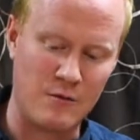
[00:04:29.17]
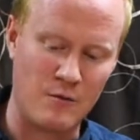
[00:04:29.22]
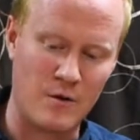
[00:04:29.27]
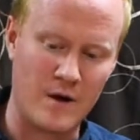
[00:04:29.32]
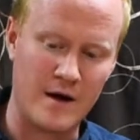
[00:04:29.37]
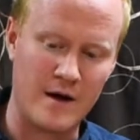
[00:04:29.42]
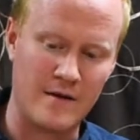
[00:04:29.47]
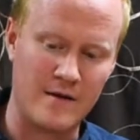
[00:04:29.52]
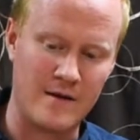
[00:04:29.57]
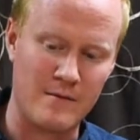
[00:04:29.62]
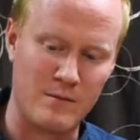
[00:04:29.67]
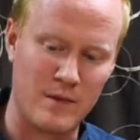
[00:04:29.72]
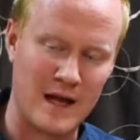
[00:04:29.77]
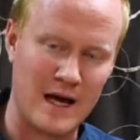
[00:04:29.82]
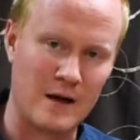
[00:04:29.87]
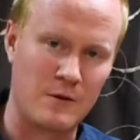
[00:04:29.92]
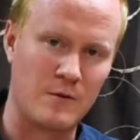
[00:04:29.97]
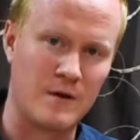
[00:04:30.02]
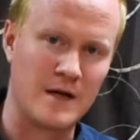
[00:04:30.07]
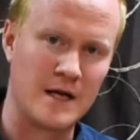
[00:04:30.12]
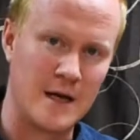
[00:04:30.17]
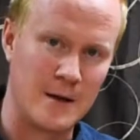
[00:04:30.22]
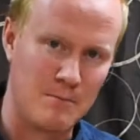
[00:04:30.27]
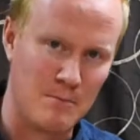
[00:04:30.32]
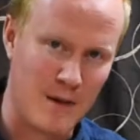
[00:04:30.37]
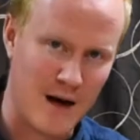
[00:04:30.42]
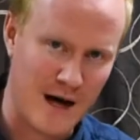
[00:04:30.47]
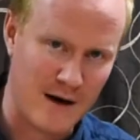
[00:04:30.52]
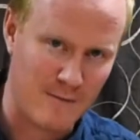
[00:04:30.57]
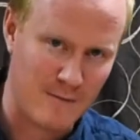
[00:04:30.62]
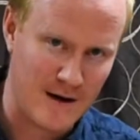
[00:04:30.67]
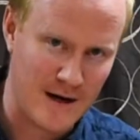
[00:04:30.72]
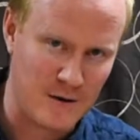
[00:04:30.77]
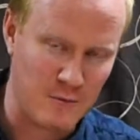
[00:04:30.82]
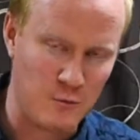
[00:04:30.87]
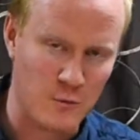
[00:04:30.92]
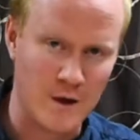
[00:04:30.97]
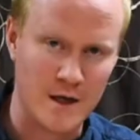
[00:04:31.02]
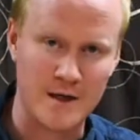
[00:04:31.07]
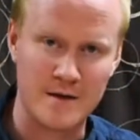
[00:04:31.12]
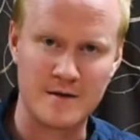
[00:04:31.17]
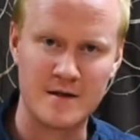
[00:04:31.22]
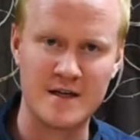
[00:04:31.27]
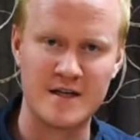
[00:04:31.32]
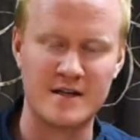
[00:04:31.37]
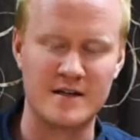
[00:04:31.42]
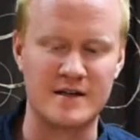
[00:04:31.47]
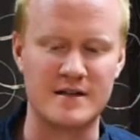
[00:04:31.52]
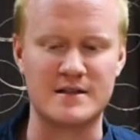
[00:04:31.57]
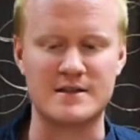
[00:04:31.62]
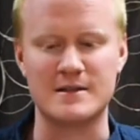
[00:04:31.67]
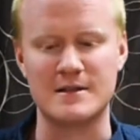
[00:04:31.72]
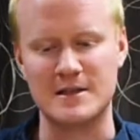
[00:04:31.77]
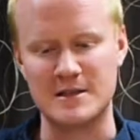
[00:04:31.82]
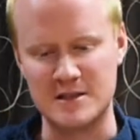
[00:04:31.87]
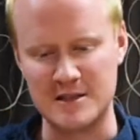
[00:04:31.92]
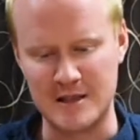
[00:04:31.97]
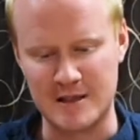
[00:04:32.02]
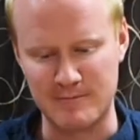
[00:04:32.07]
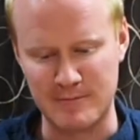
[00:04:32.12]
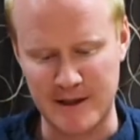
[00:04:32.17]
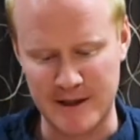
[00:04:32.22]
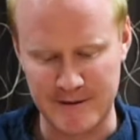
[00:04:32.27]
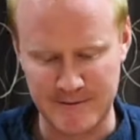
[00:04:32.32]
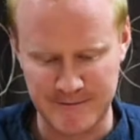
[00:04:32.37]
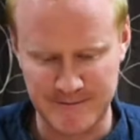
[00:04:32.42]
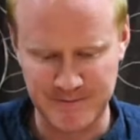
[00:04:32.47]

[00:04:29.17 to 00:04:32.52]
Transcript: one and the black one hit my red one, it's legitimate.